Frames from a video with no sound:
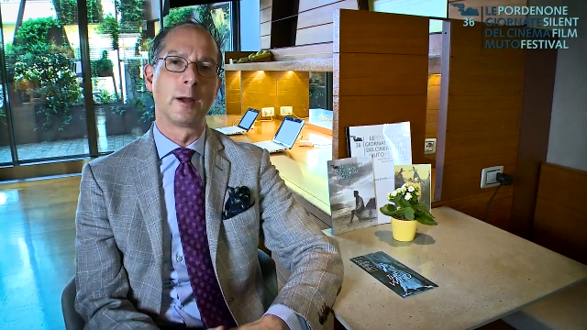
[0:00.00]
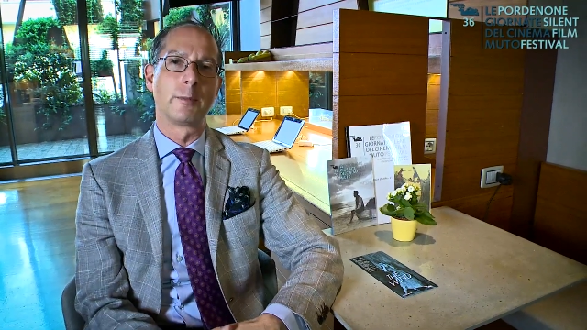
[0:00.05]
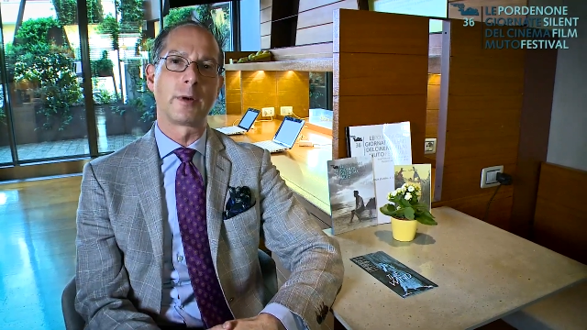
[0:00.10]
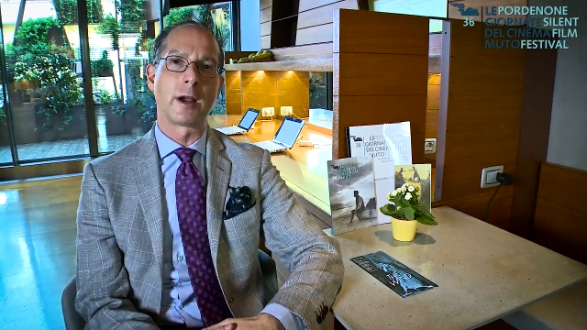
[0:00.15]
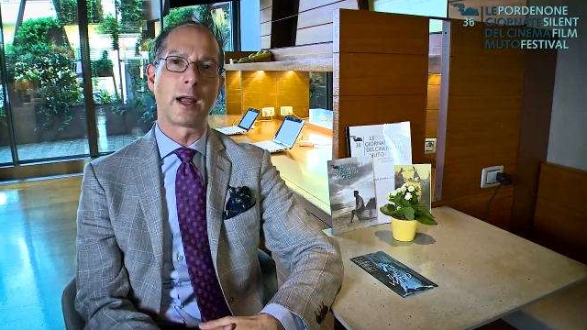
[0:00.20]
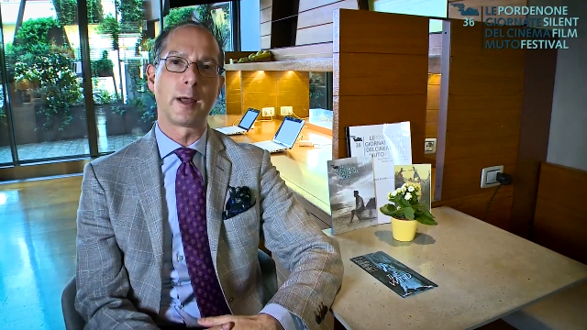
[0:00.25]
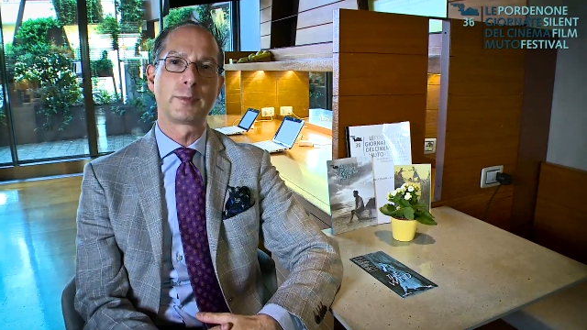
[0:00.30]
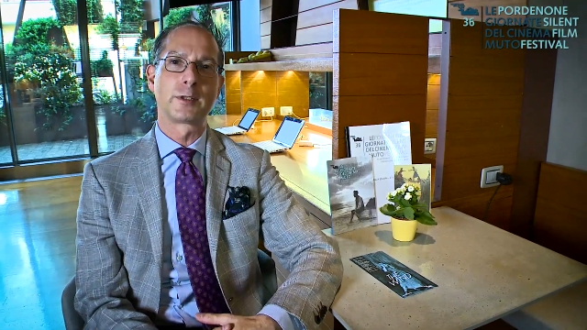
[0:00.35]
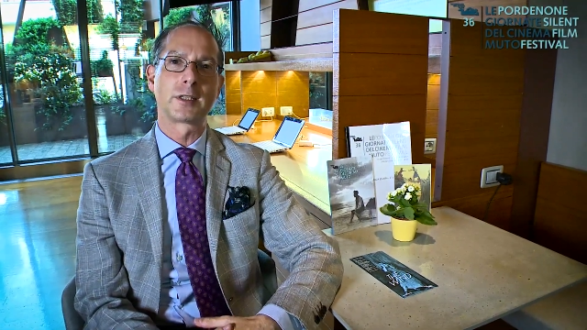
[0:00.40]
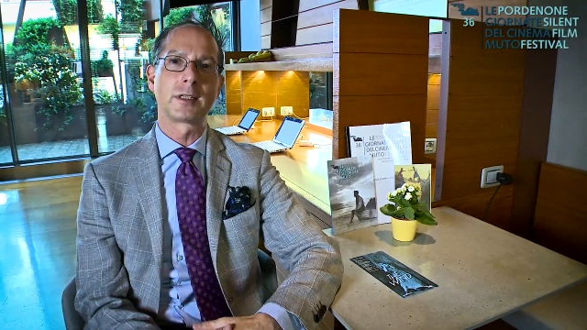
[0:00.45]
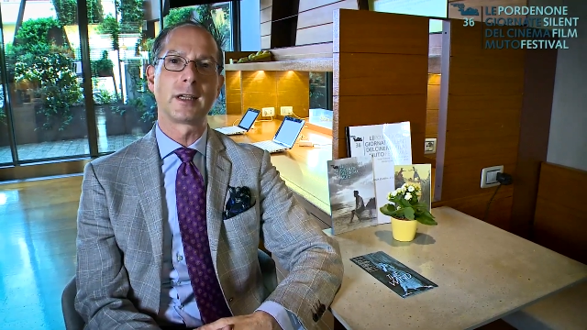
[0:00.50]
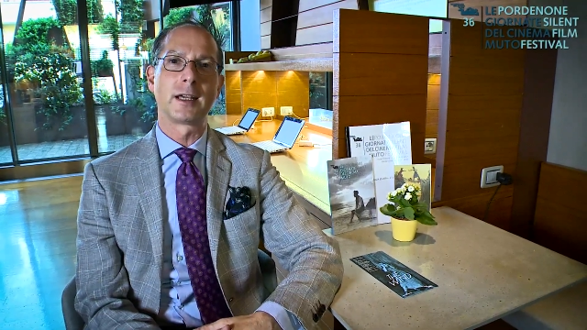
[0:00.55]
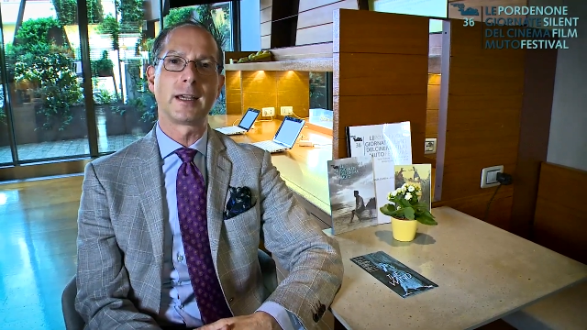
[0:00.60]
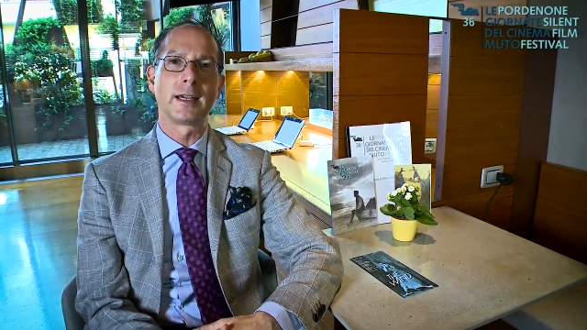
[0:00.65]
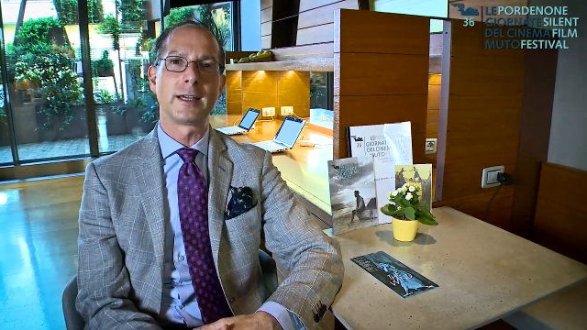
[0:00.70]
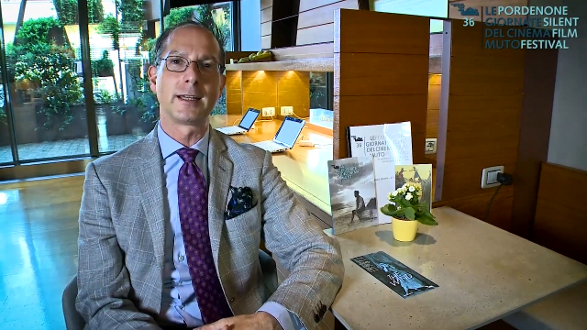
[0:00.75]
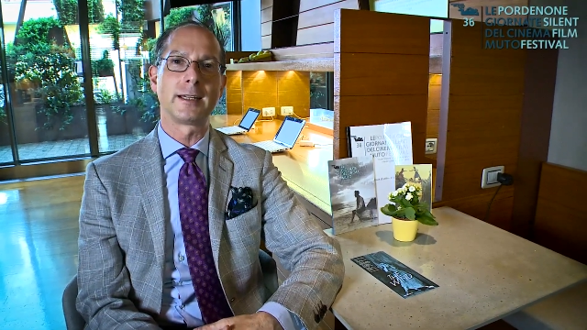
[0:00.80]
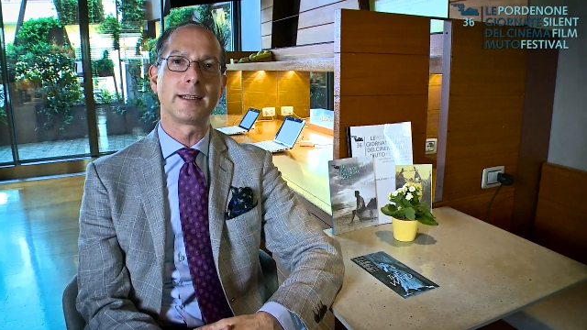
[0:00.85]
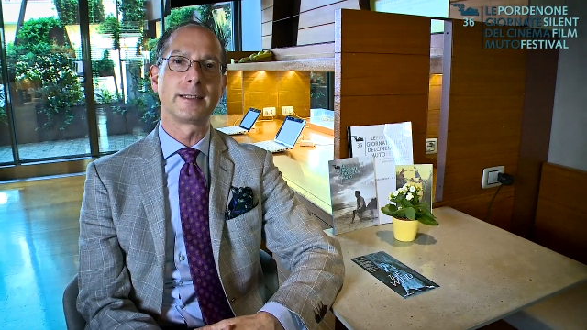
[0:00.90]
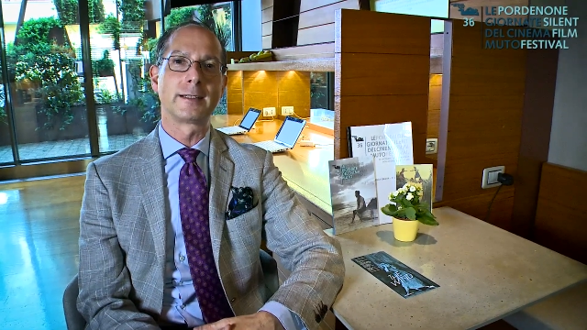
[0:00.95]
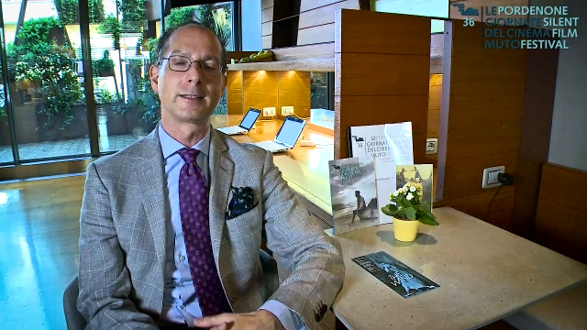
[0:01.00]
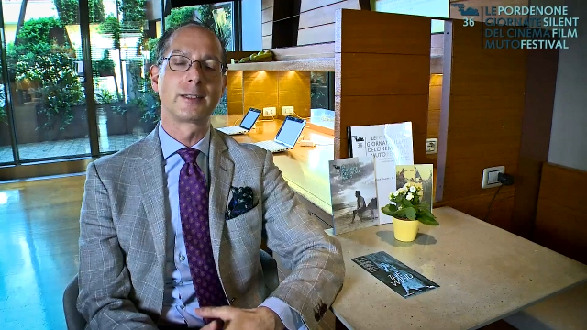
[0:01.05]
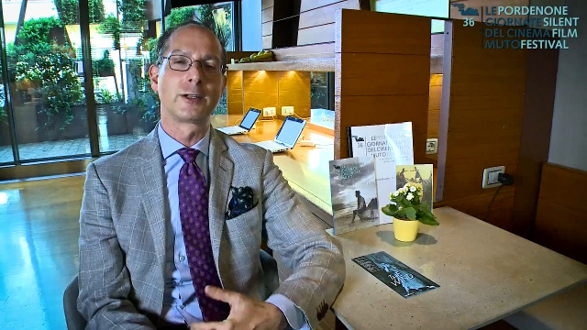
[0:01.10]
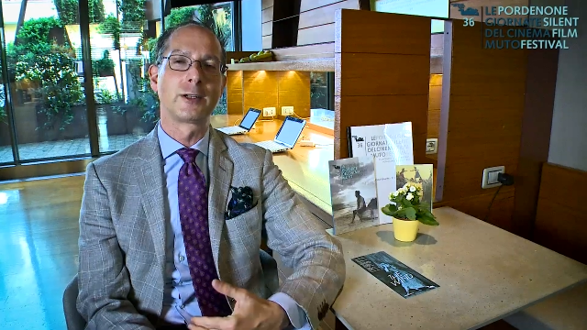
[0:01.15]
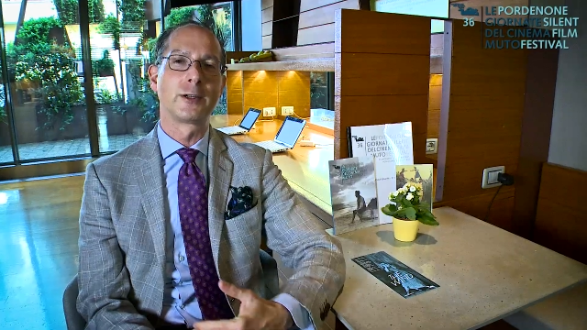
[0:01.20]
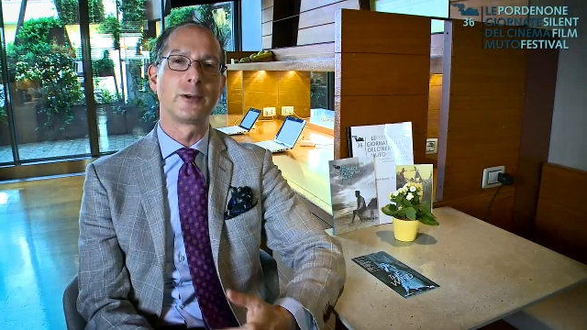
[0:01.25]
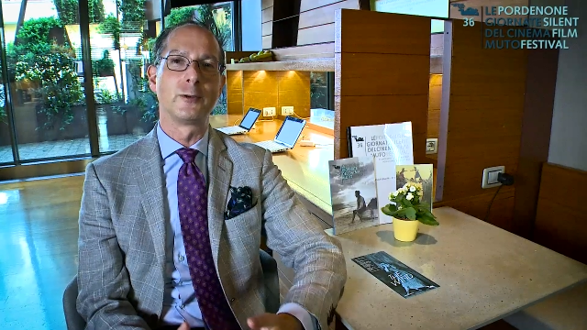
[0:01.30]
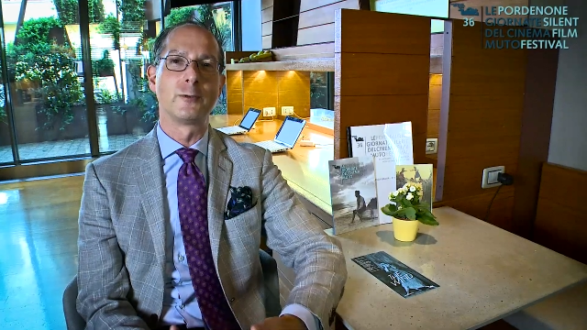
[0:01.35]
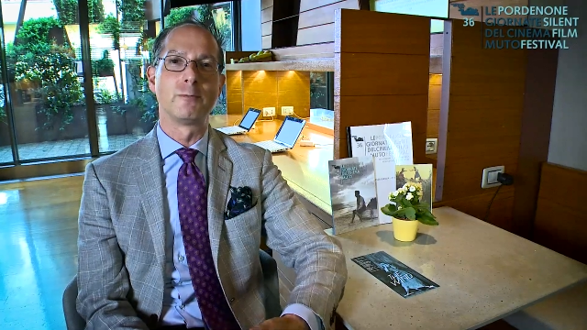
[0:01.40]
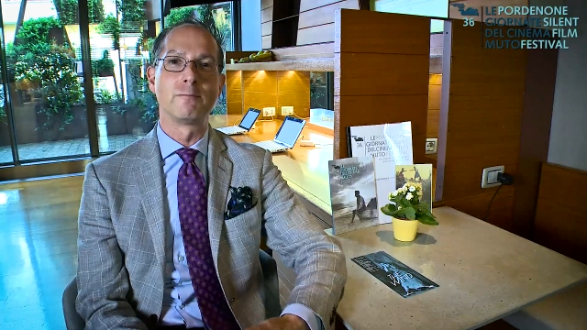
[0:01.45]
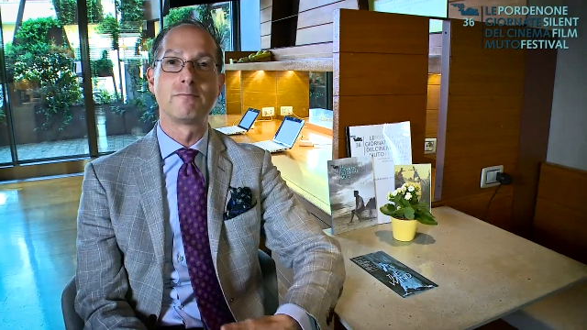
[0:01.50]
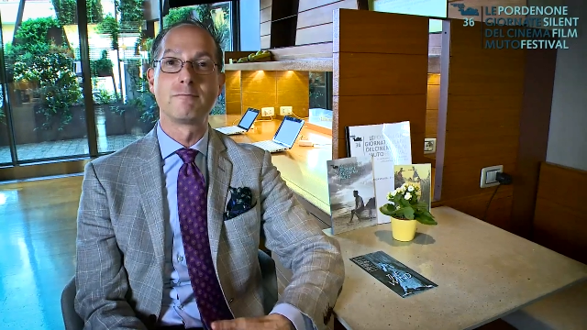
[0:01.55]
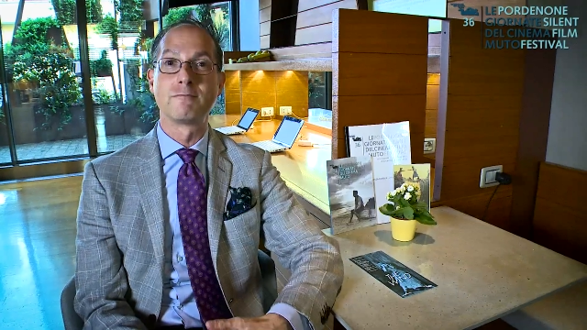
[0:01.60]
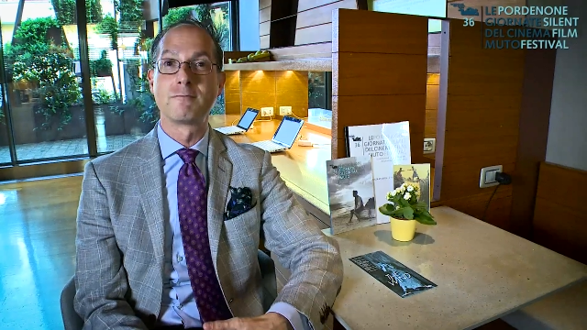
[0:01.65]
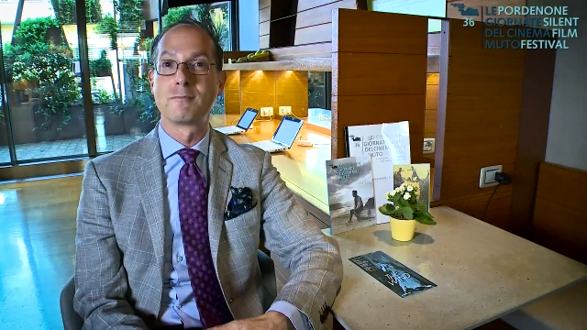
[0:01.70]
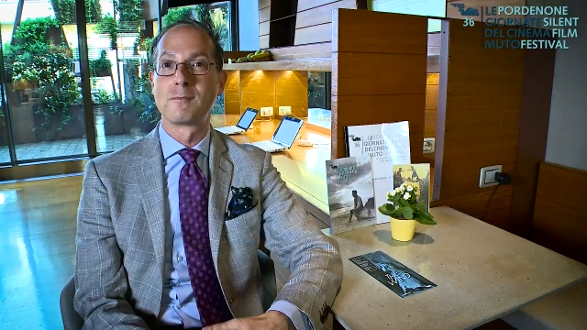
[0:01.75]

perhaps to